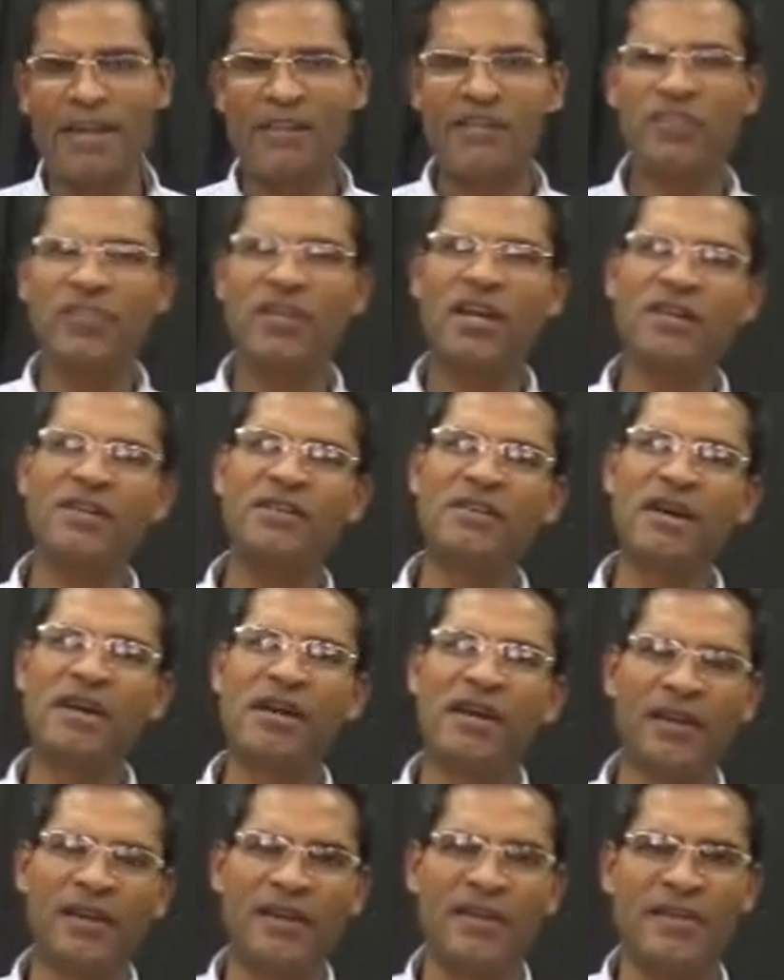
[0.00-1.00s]

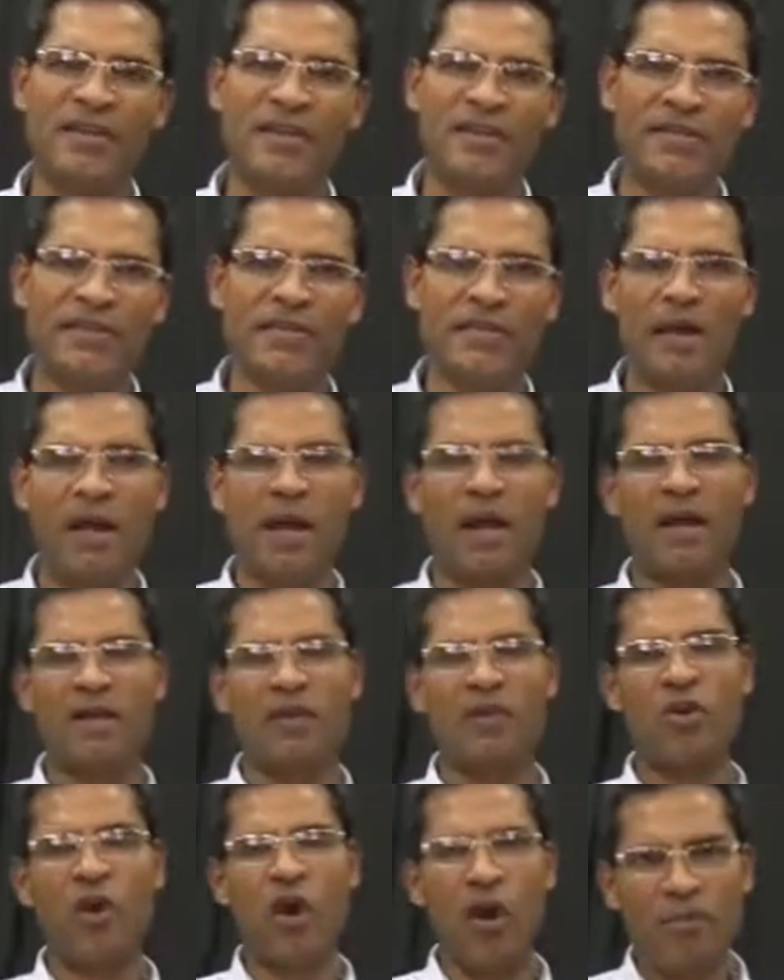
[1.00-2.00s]
Gender is a
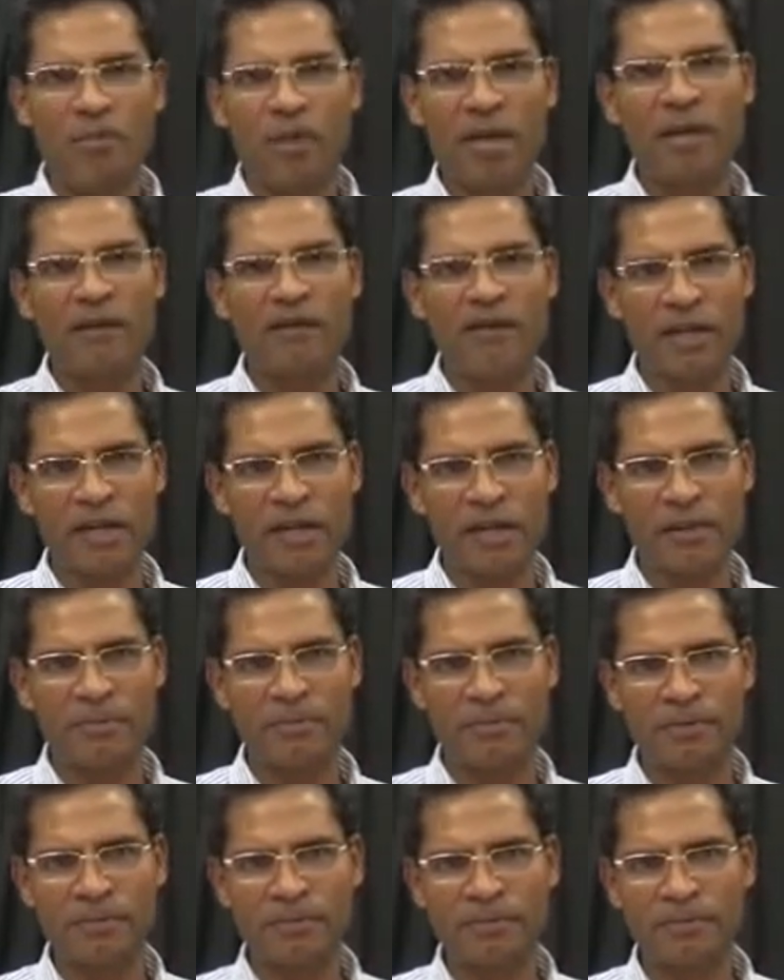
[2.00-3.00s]
nominal
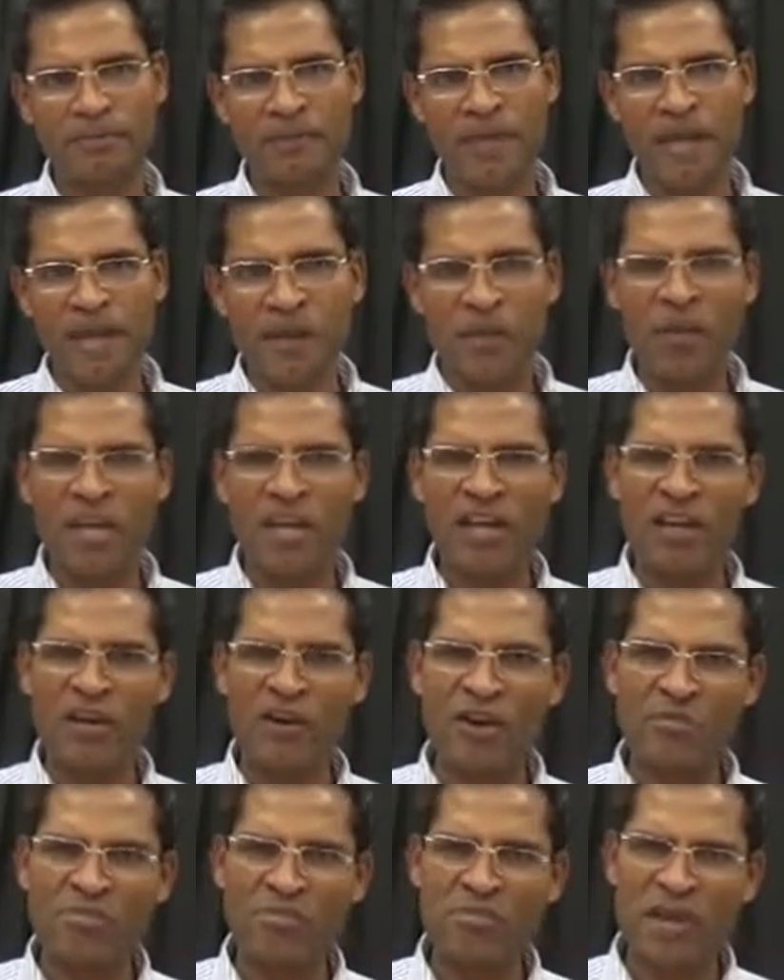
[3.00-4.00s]
variable. We
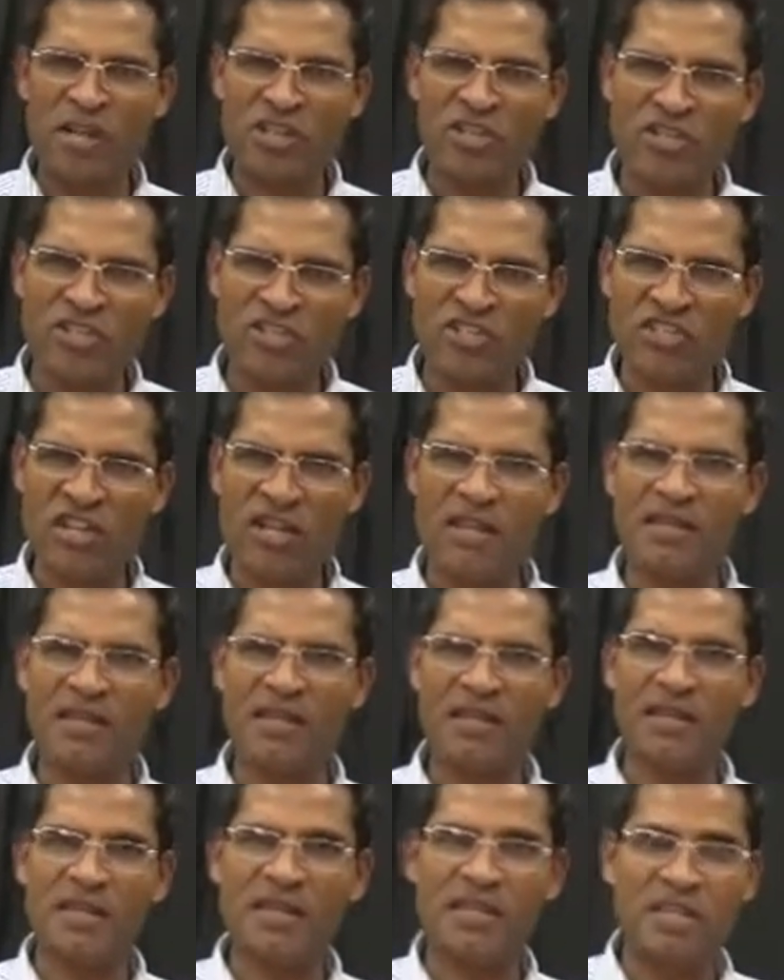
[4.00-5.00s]
cannot measure
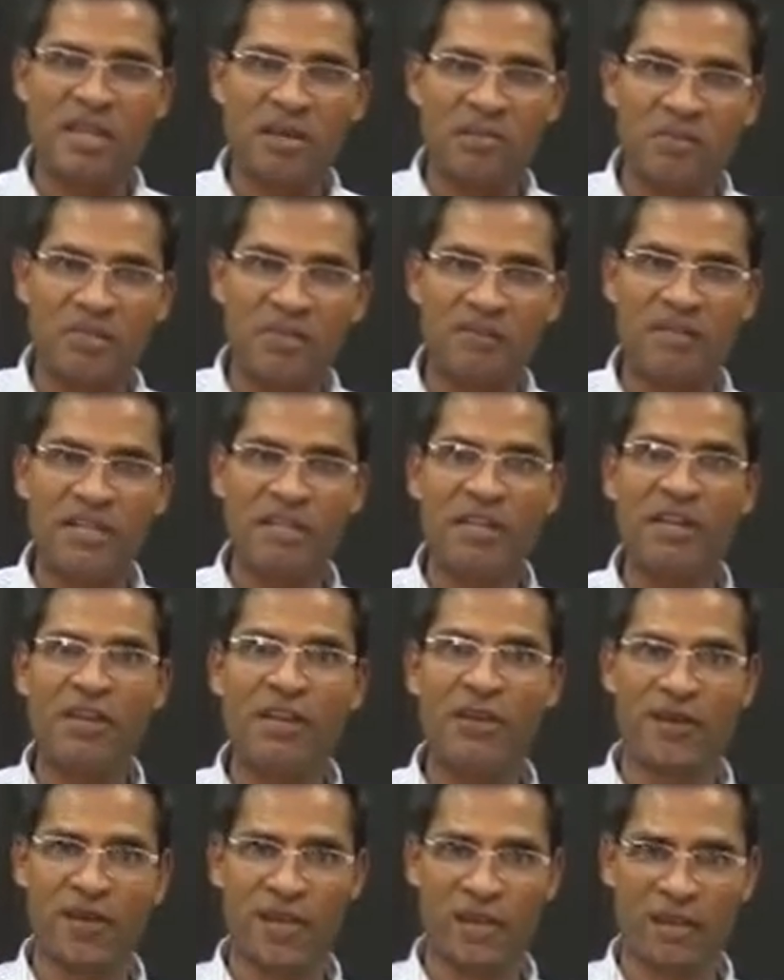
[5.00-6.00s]
gender in terms of
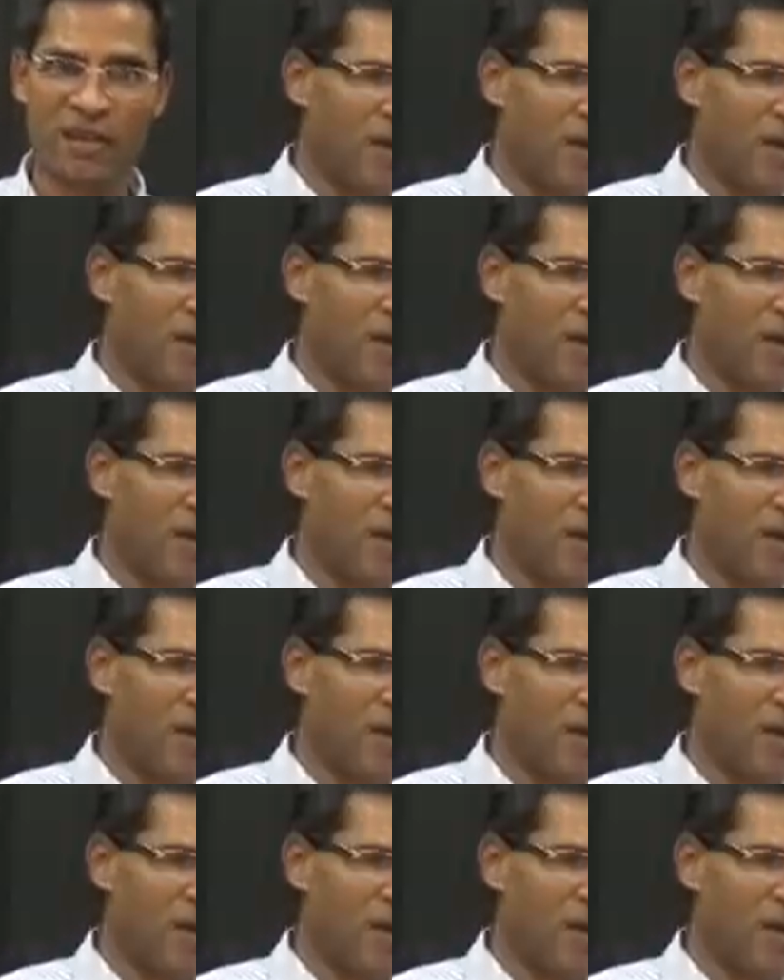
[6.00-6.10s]
degree